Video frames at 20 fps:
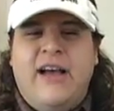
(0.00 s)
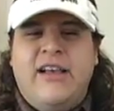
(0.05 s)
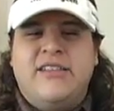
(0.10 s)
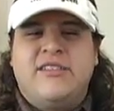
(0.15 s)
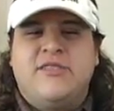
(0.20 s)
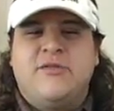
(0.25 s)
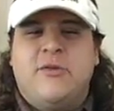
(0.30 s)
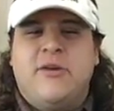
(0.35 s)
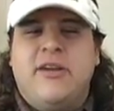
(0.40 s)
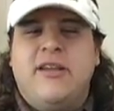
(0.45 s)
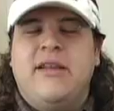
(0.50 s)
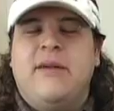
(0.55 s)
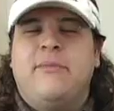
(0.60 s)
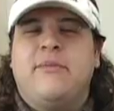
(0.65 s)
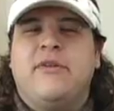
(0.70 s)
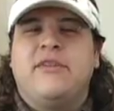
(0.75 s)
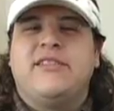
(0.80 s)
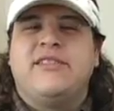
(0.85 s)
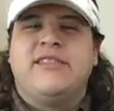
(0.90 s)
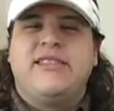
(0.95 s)
Story
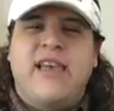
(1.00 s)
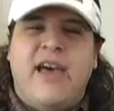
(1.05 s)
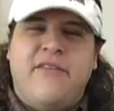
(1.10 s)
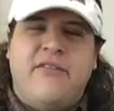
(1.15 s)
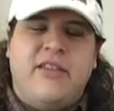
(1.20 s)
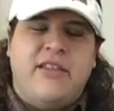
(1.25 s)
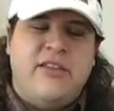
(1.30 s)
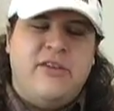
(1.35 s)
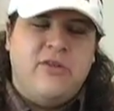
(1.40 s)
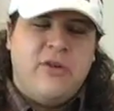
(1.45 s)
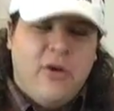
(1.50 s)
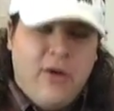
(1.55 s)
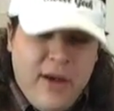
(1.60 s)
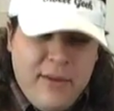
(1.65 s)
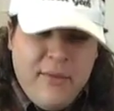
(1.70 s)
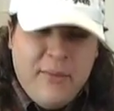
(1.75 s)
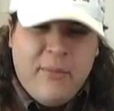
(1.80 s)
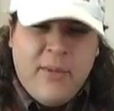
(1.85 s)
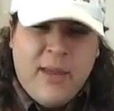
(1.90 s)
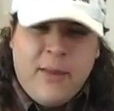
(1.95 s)
number seven,
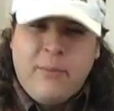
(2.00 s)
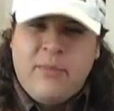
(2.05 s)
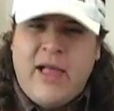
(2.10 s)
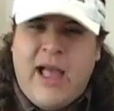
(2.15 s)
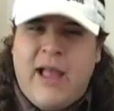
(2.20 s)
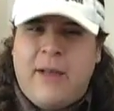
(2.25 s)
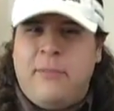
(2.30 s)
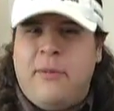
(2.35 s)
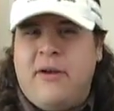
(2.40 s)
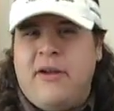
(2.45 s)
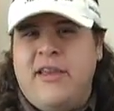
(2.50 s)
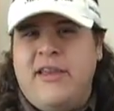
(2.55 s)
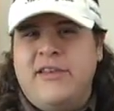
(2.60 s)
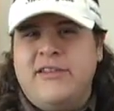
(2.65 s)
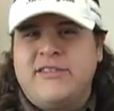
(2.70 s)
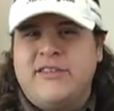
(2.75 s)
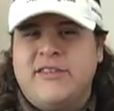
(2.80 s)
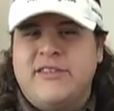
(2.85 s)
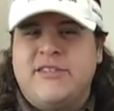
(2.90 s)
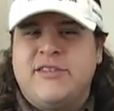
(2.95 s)
I'm a big BlackBerry
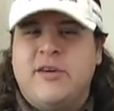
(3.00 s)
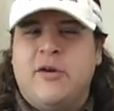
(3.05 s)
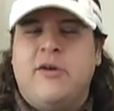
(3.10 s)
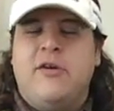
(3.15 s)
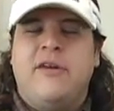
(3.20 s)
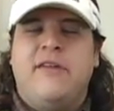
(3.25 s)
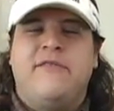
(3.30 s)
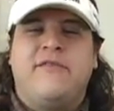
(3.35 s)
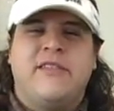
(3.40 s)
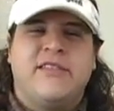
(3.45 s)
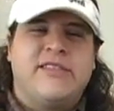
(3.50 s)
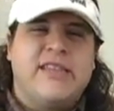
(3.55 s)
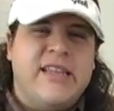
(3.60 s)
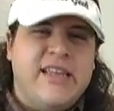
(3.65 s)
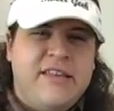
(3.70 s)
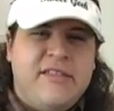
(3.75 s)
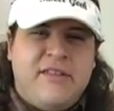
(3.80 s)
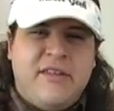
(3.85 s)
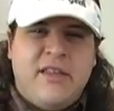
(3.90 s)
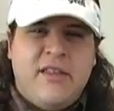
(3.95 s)
user, so if there's
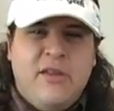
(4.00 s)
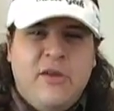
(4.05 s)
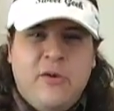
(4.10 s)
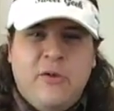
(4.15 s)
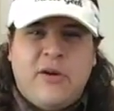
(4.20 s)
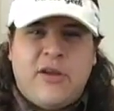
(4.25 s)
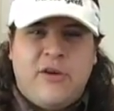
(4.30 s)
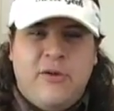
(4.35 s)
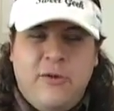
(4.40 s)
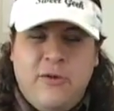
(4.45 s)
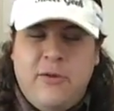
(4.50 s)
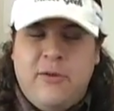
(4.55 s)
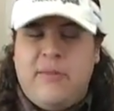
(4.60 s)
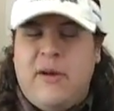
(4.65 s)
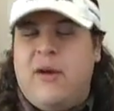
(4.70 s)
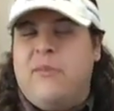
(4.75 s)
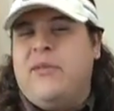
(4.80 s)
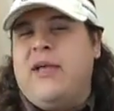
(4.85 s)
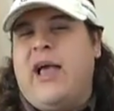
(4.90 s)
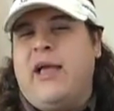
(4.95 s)
anything new and cool
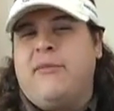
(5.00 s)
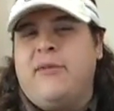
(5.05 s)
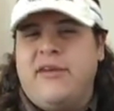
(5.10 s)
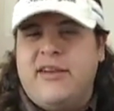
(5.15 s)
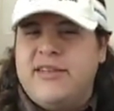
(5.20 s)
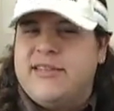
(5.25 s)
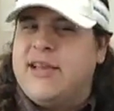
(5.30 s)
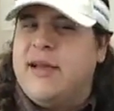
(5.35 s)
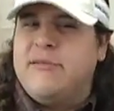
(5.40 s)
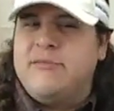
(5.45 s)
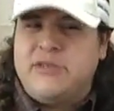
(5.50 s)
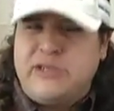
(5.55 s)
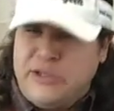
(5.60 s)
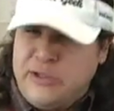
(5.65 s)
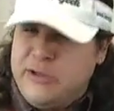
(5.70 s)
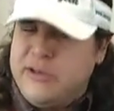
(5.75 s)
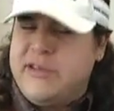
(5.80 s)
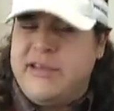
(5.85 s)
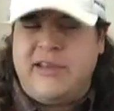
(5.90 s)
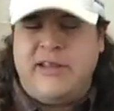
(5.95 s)
about BlackBerries, I'm
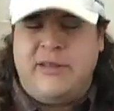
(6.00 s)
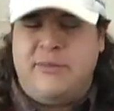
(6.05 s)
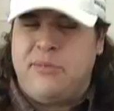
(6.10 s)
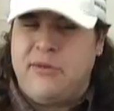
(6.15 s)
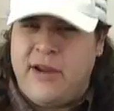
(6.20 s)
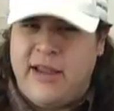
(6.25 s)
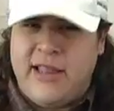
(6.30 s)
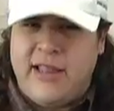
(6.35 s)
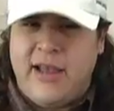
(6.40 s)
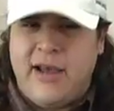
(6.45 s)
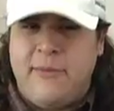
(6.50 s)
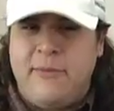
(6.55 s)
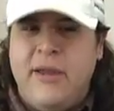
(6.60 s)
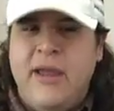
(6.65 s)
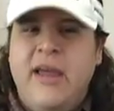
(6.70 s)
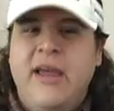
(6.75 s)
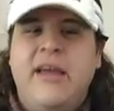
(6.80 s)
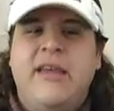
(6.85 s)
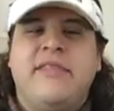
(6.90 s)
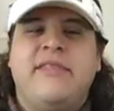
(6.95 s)
surely going to bring it up.
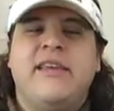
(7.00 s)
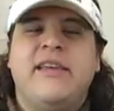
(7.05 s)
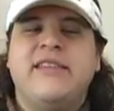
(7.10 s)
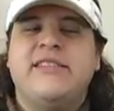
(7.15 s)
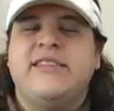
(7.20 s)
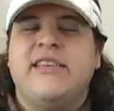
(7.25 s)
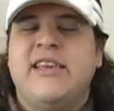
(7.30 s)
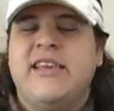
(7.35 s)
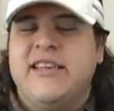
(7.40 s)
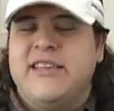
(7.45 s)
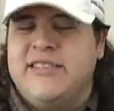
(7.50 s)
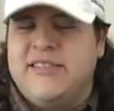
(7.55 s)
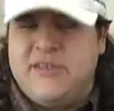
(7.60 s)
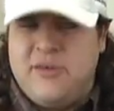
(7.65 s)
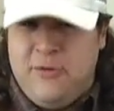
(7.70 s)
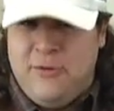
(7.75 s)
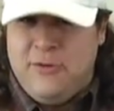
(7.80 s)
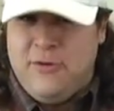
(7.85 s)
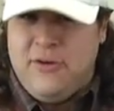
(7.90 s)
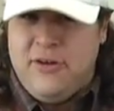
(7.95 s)
This is
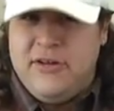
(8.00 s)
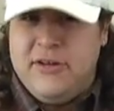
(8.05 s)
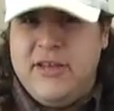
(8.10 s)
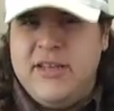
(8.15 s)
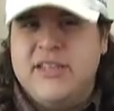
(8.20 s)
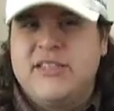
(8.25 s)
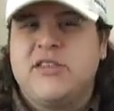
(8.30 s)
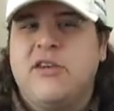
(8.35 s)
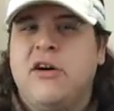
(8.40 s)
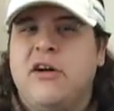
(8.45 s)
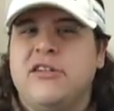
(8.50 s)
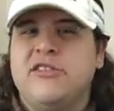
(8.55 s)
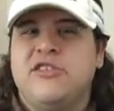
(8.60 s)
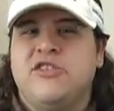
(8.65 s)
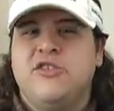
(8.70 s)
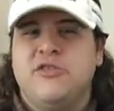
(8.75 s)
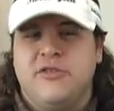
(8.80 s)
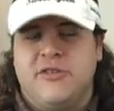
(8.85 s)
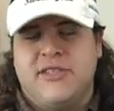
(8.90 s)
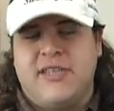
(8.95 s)
cool. It's called
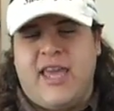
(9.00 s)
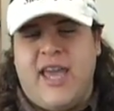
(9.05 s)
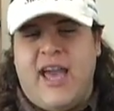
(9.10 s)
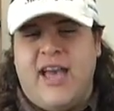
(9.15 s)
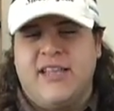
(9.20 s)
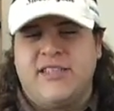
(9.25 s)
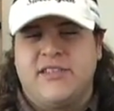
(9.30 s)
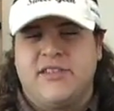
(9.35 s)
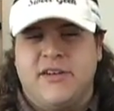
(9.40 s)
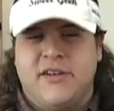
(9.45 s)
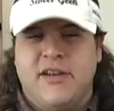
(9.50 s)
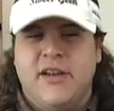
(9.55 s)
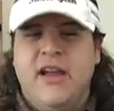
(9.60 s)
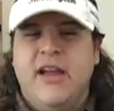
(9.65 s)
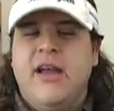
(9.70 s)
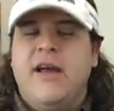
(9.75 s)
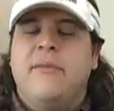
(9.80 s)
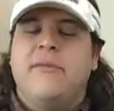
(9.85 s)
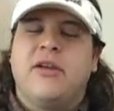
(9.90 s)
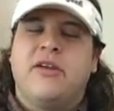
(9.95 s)
Juicecaster.
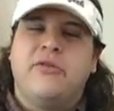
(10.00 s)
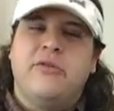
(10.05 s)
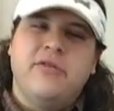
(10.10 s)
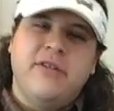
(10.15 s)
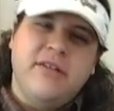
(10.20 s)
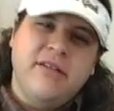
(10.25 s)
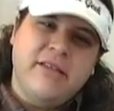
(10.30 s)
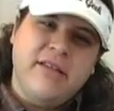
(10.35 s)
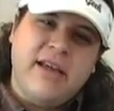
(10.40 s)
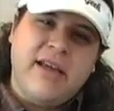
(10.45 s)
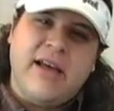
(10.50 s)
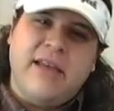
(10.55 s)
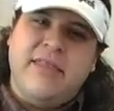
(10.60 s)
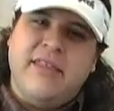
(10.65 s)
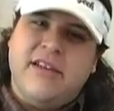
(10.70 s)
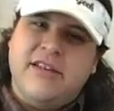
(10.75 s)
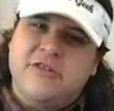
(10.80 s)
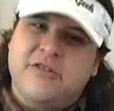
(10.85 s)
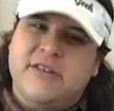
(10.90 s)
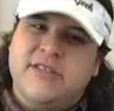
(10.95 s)
I'm including a link on
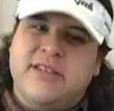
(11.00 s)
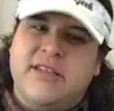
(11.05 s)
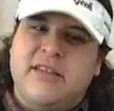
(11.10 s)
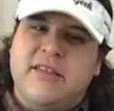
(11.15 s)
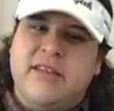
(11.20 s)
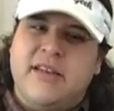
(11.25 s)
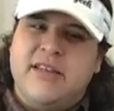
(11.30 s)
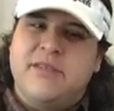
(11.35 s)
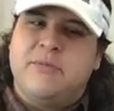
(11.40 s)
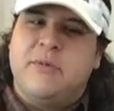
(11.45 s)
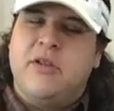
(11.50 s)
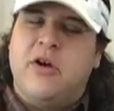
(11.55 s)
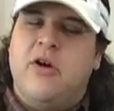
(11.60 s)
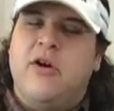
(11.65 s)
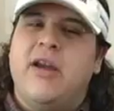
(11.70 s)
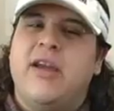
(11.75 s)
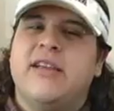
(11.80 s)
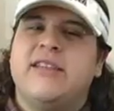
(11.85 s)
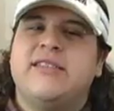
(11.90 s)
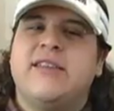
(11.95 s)
the interesting links
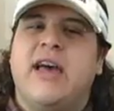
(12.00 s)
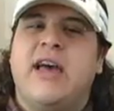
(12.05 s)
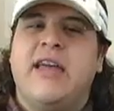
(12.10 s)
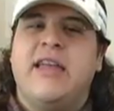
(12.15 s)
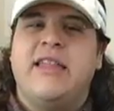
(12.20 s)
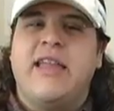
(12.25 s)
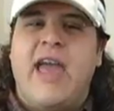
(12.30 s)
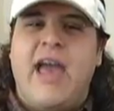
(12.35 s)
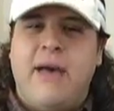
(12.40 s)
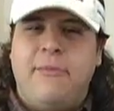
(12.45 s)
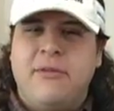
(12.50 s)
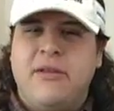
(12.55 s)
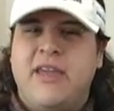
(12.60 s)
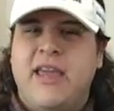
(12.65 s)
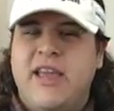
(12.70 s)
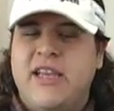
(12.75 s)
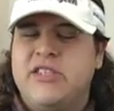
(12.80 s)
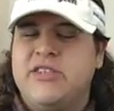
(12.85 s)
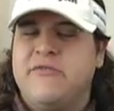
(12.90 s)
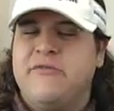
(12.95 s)
below. It's an
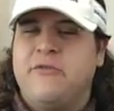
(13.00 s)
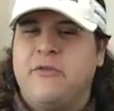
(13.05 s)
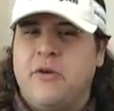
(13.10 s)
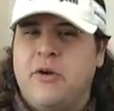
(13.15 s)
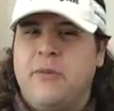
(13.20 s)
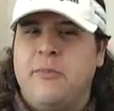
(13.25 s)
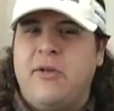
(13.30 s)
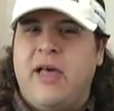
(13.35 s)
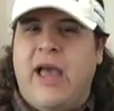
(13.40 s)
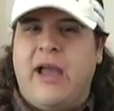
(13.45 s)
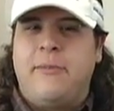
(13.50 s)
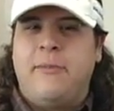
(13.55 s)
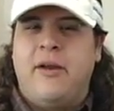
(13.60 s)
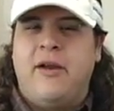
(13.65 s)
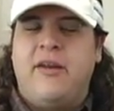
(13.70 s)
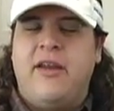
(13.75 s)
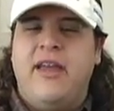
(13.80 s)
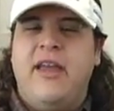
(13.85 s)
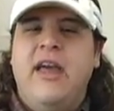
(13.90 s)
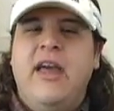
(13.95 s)
application for your
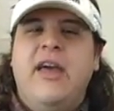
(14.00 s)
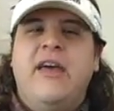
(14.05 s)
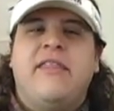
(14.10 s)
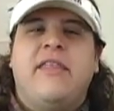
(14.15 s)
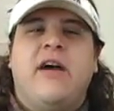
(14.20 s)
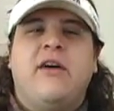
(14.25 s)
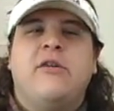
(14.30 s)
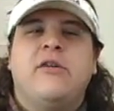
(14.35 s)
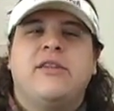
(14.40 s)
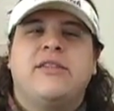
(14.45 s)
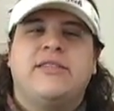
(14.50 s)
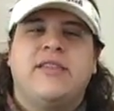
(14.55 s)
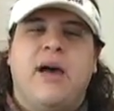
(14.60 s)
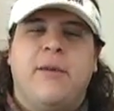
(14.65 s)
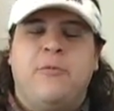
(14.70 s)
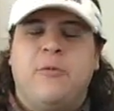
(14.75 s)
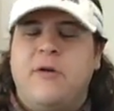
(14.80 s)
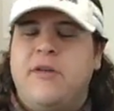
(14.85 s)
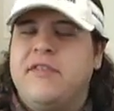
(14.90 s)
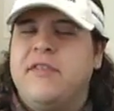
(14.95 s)
BlackBerry that hooks
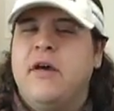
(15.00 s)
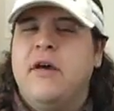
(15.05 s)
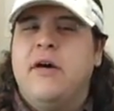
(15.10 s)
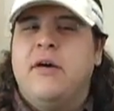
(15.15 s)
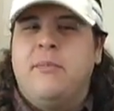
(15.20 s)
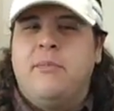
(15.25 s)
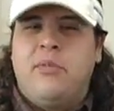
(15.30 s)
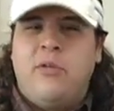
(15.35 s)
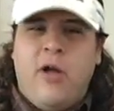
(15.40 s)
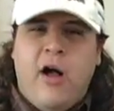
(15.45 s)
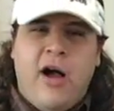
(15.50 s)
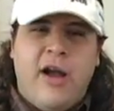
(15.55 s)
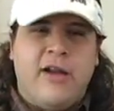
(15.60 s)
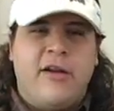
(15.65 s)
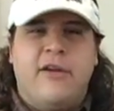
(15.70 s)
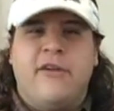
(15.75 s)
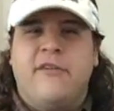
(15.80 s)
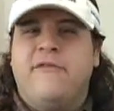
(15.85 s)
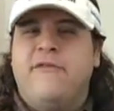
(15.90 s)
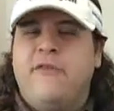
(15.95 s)
up with
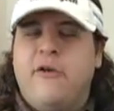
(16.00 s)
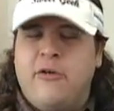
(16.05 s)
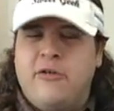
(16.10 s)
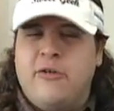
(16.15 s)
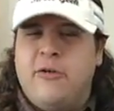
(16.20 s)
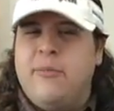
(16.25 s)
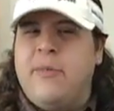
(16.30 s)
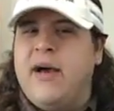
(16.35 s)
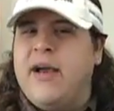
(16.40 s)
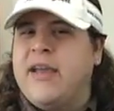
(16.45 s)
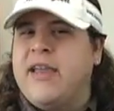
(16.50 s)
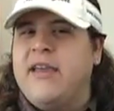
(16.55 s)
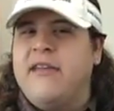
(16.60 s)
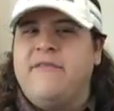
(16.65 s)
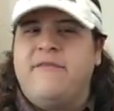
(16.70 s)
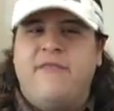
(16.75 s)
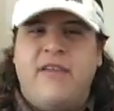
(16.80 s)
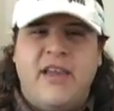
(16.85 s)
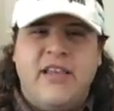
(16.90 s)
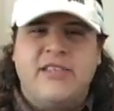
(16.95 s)
Blogger,
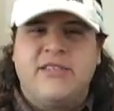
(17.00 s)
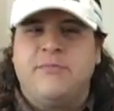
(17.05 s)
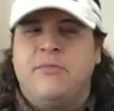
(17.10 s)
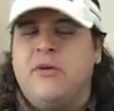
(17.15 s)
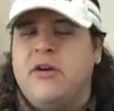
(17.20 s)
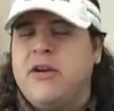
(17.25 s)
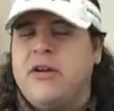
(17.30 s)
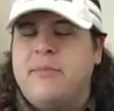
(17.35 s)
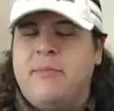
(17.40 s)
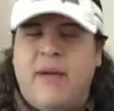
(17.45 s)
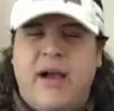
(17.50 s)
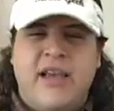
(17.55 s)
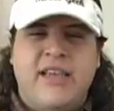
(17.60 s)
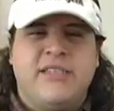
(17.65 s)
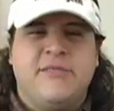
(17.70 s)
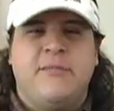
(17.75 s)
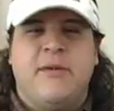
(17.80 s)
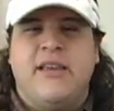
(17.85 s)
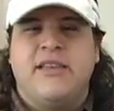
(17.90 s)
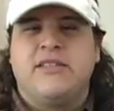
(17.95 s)
PhotoBucket, Facebook,
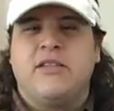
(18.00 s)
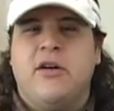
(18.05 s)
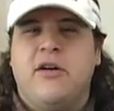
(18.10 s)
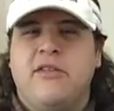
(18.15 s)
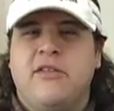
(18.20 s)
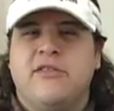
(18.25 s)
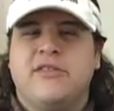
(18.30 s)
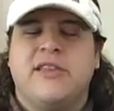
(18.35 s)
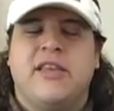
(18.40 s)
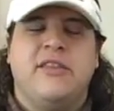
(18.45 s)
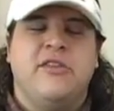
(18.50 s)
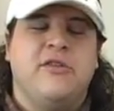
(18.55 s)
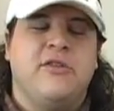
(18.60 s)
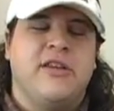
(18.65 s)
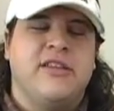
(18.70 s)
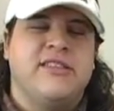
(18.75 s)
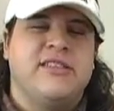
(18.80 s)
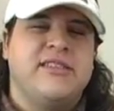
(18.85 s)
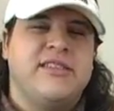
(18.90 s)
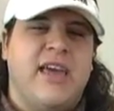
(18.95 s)
MySpace, all those, and you
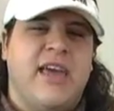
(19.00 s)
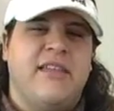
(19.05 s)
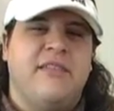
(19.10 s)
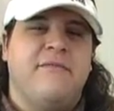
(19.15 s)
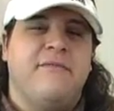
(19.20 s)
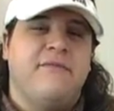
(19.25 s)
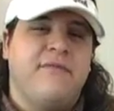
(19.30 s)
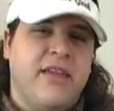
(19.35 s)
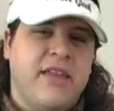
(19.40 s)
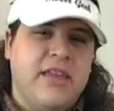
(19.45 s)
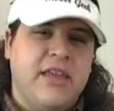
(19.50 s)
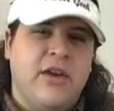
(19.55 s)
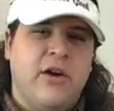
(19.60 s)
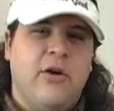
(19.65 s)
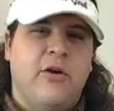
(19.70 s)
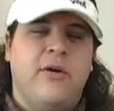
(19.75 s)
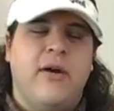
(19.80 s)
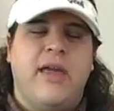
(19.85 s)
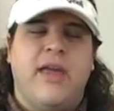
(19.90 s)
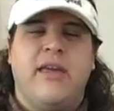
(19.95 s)
can send
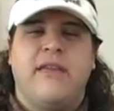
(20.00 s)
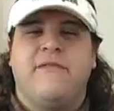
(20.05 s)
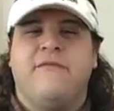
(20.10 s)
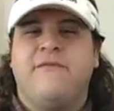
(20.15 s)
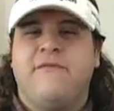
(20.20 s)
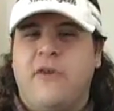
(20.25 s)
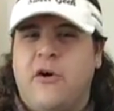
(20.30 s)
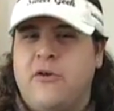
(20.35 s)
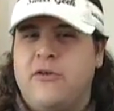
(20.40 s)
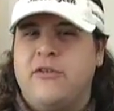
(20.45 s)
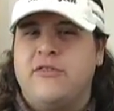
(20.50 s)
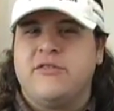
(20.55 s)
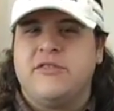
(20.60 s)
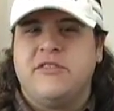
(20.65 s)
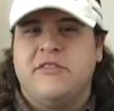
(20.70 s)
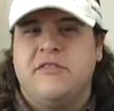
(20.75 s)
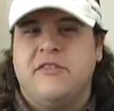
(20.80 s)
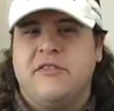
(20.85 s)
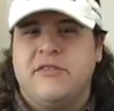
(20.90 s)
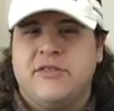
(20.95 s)
video and photos
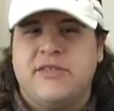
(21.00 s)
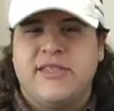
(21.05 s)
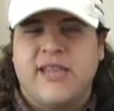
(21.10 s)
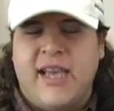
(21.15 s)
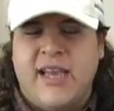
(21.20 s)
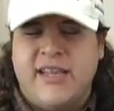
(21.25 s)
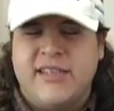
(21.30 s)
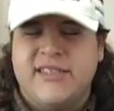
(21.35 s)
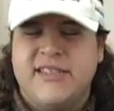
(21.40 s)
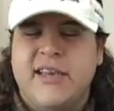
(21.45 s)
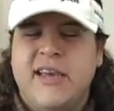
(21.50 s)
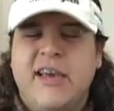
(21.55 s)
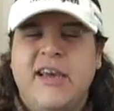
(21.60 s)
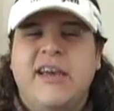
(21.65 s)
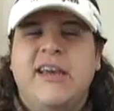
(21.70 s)
to those sites.